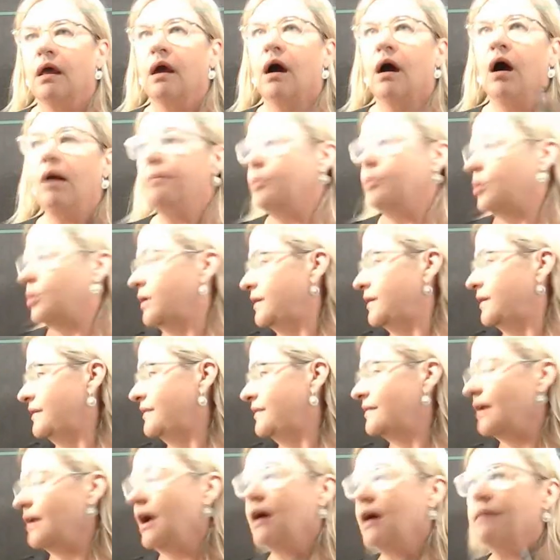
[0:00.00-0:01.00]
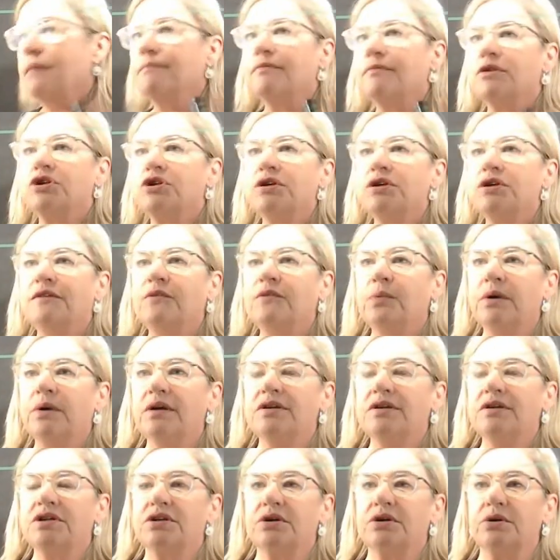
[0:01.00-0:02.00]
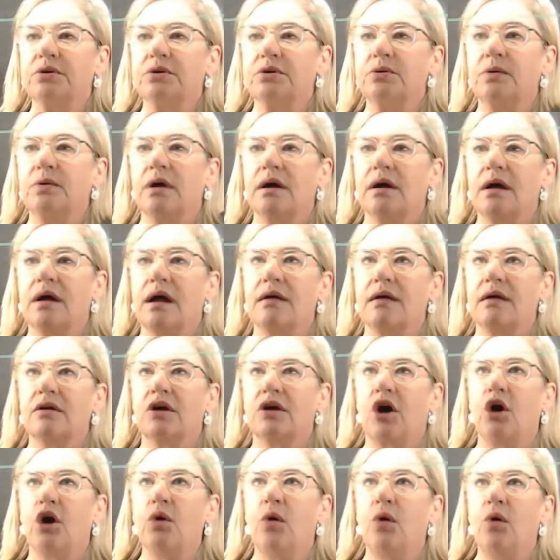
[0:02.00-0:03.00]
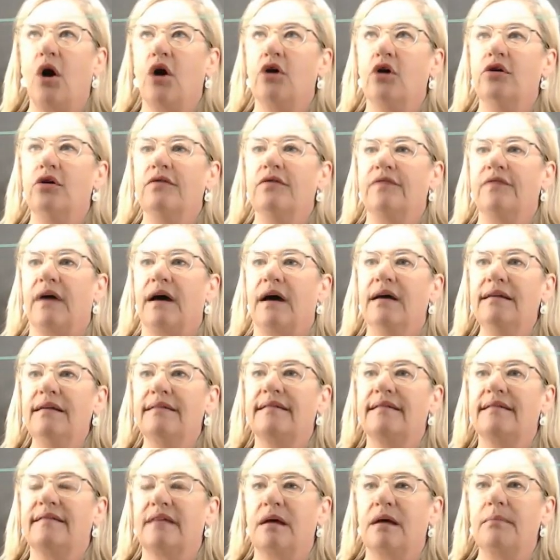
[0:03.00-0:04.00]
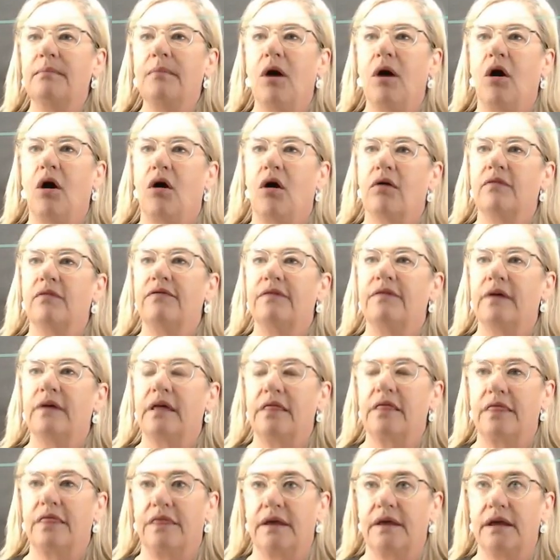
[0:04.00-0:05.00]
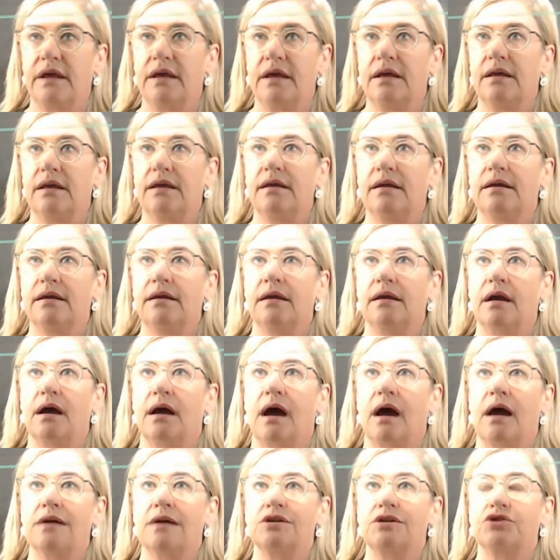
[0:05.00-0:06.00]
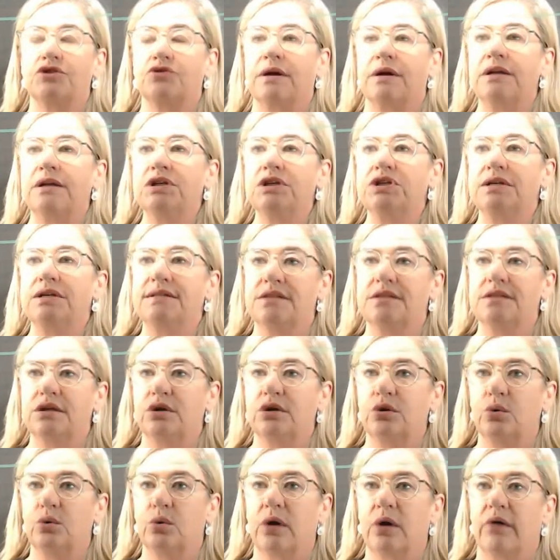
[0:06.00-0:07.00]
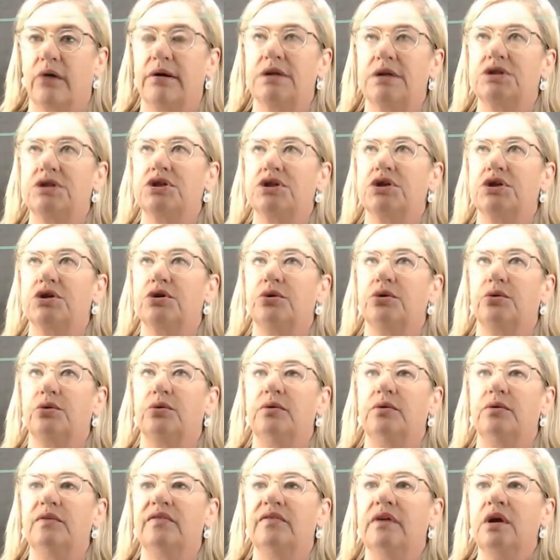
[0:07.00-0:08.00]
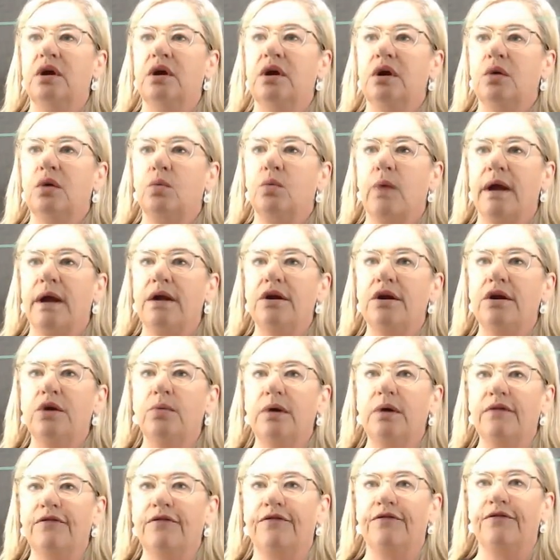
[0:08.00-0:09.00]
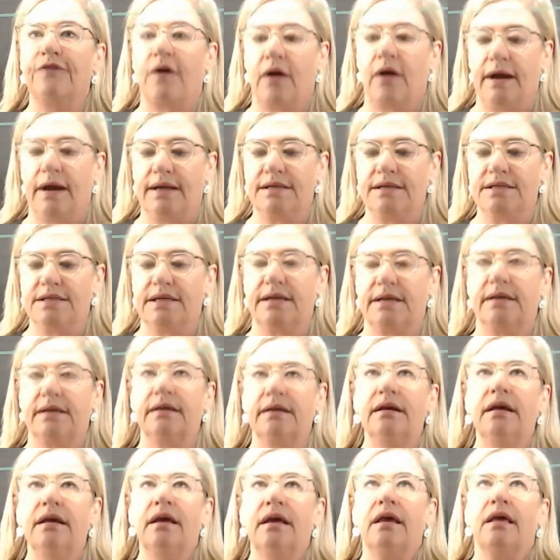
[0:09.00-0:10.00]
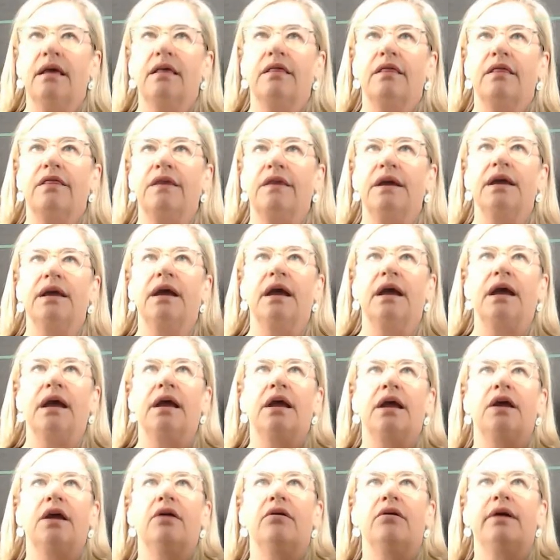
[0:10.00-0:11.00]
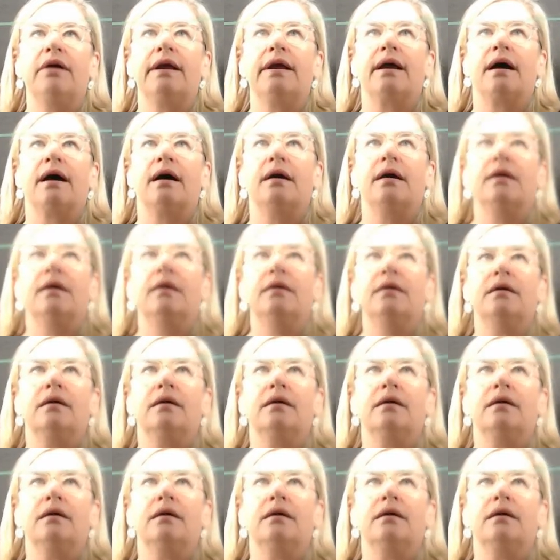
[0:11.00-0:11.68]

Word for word: Hi boys, um, just wanted to go over some of the uh, strategies that you're going to use when you are finding the area